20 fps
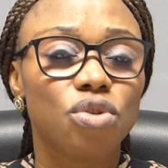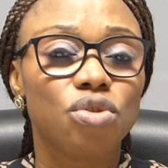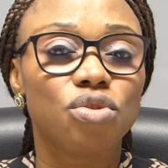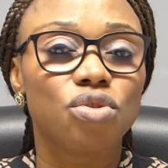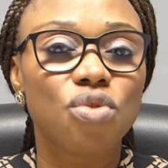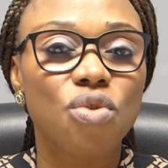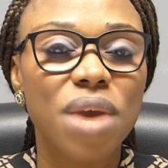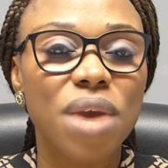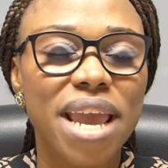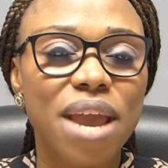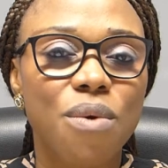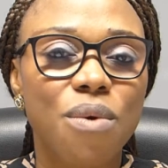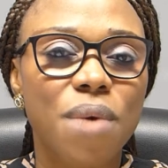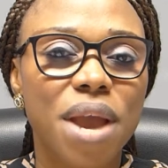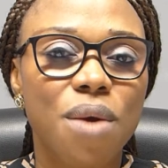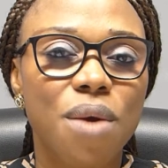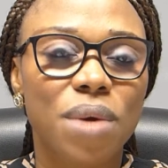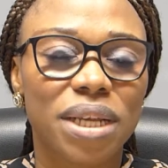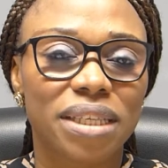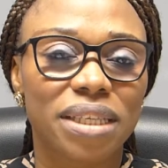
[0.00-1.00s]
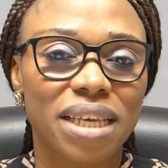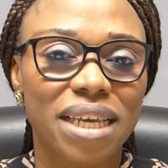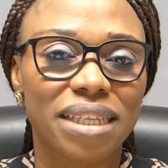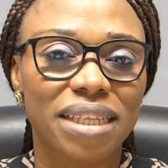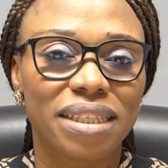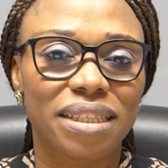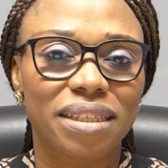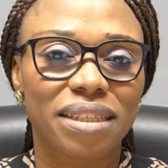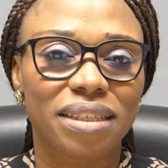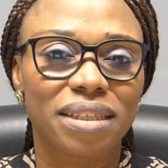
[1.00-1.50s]
Do away with
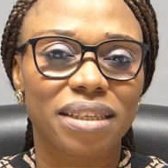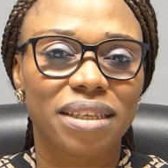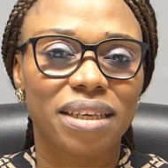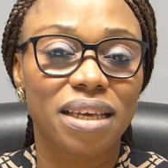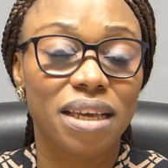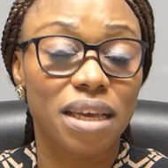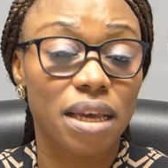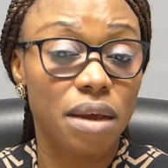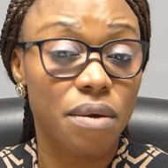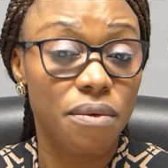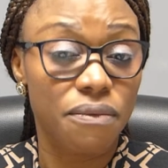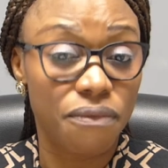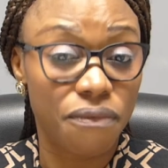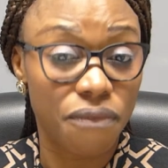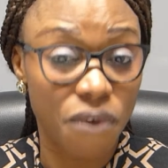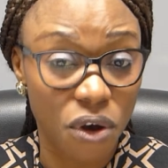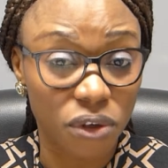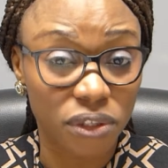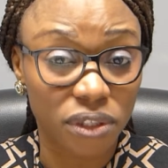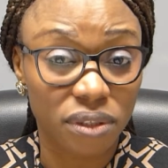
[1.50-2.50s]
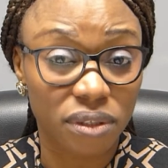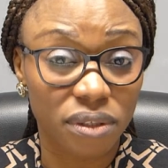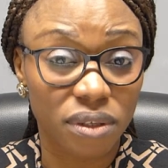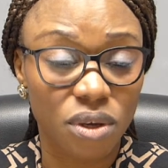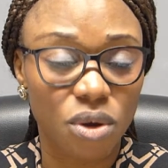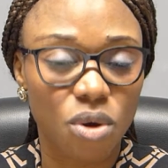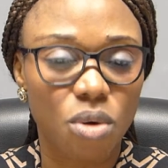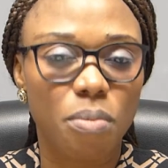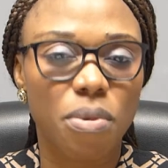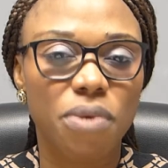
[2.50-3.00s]
it first
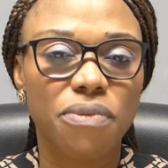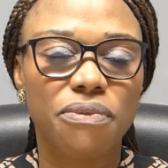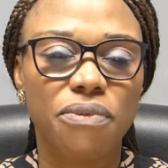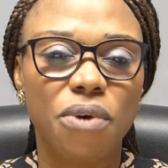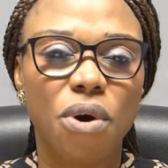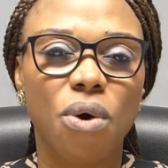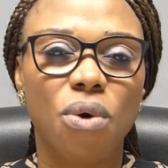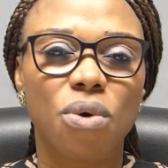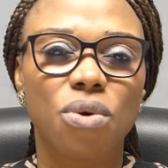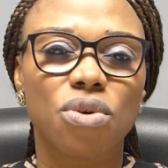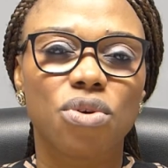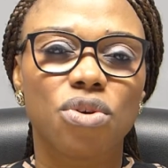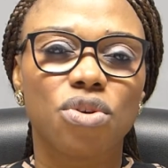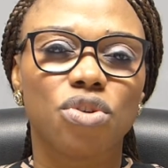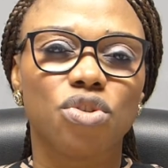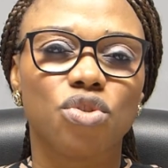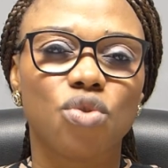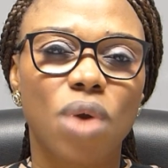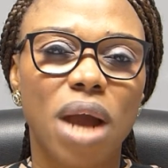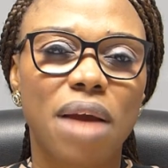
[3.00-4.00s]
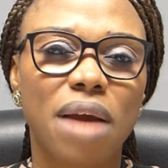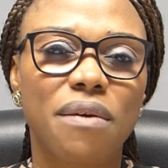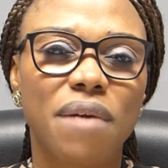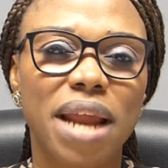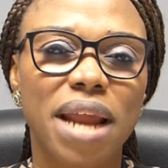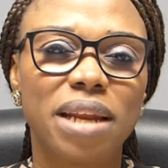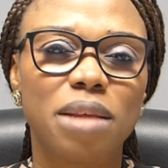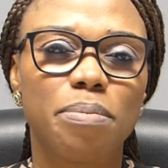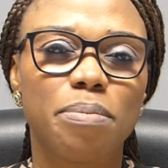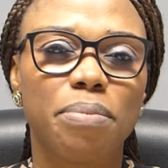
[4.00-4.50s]
before you can
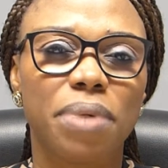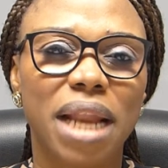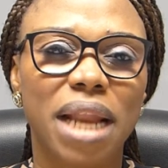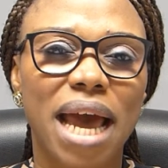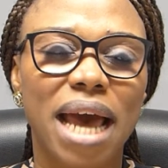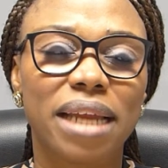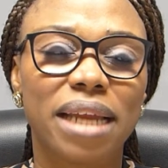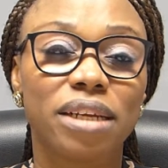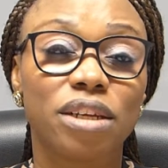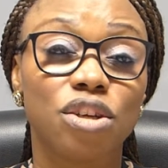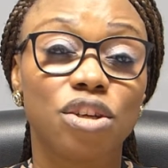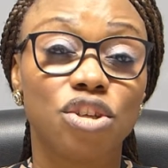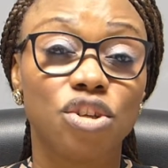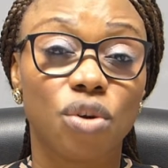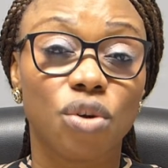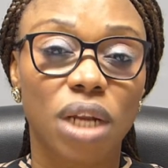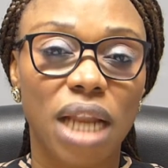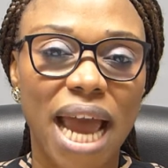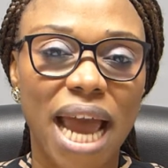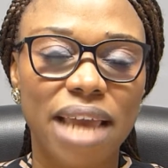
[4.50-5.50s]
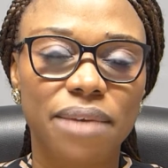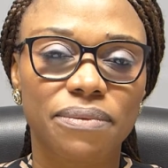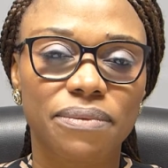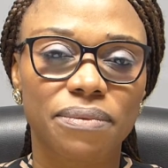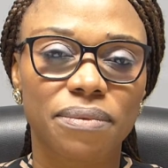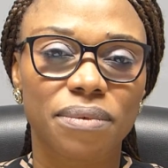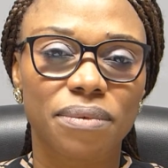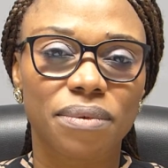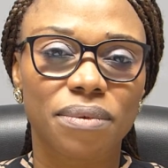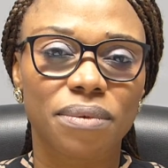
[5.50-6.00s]
really plan your
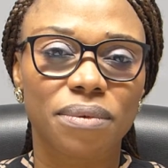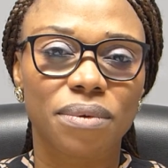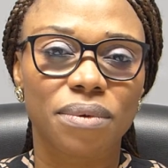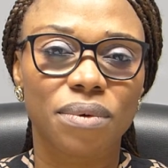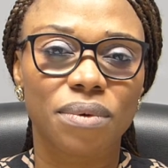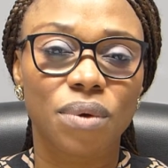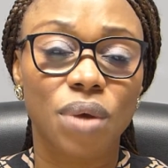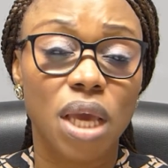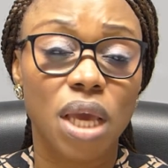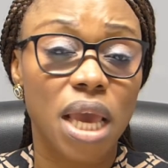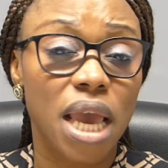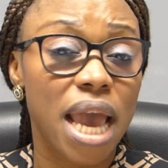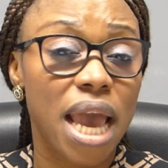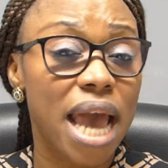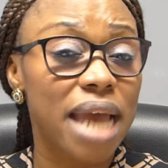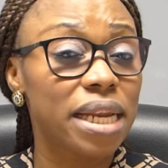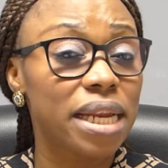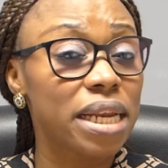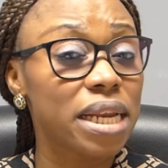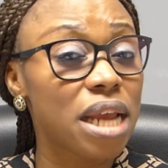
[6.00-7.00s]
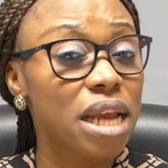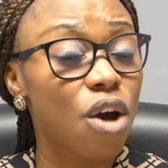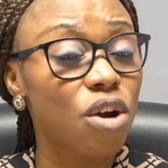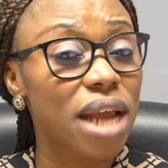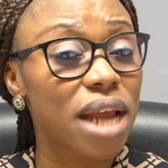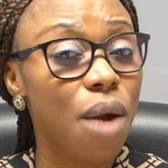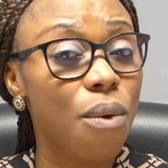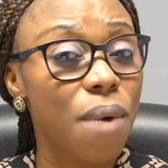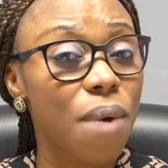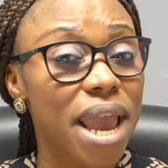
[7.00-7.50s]
life. And in the
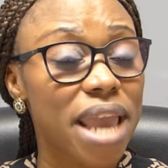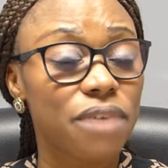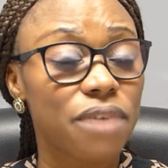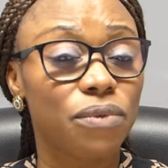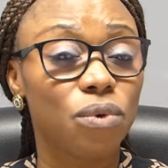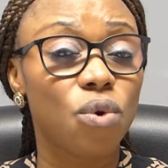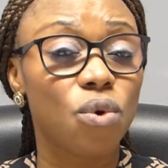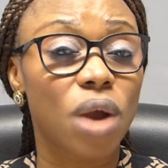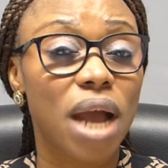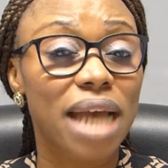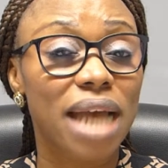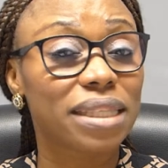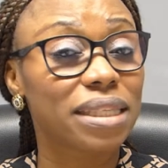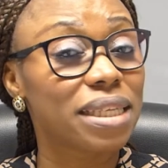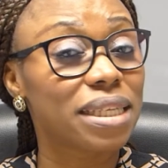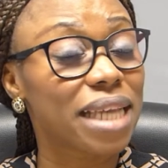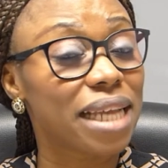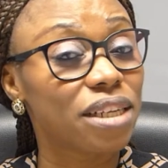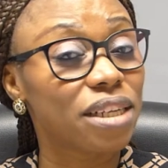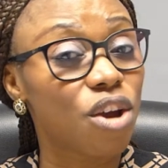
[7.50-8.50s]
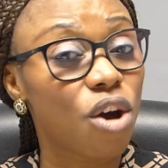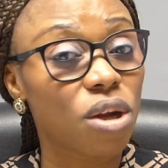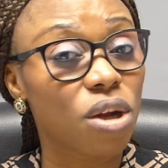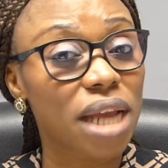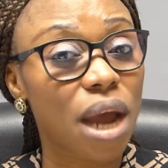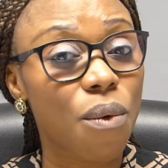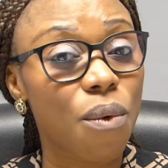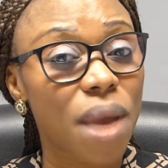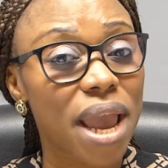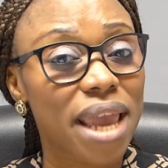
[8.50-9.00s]
other way, if you look at it at the
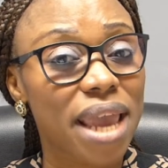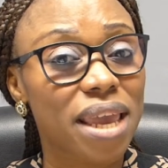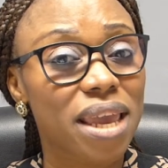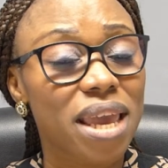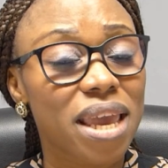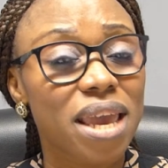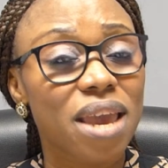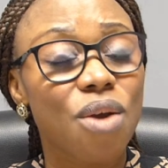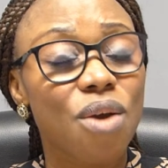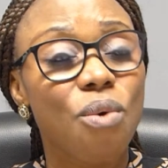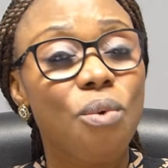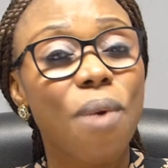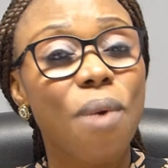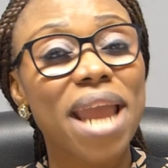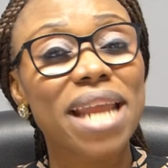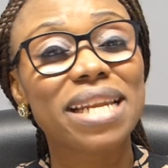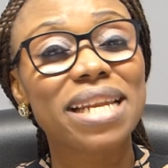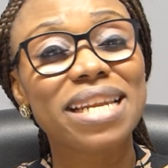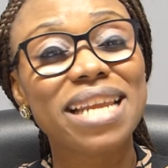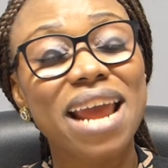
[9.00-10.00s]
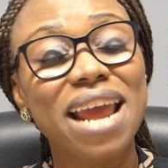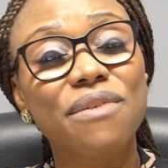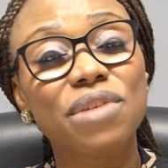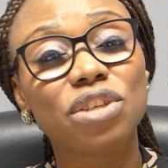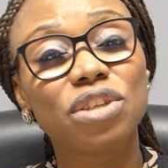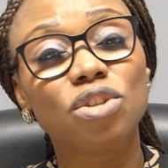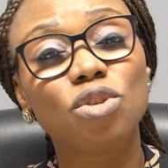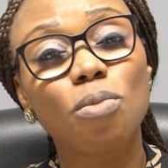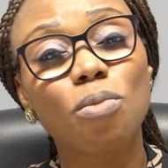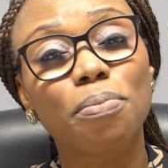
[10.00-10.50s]
other way, when there
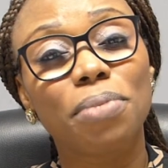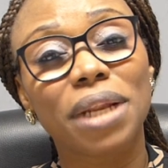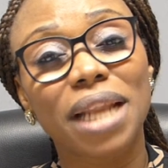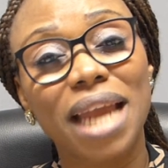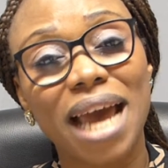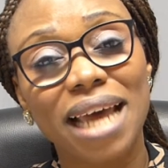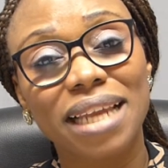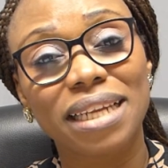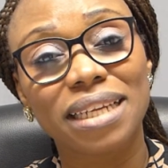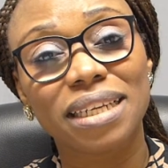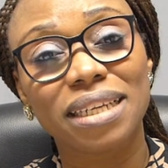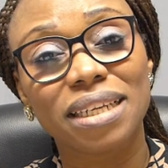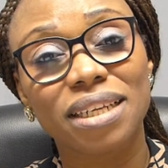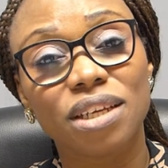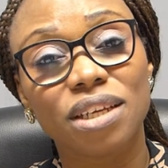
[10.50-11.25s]
is no plan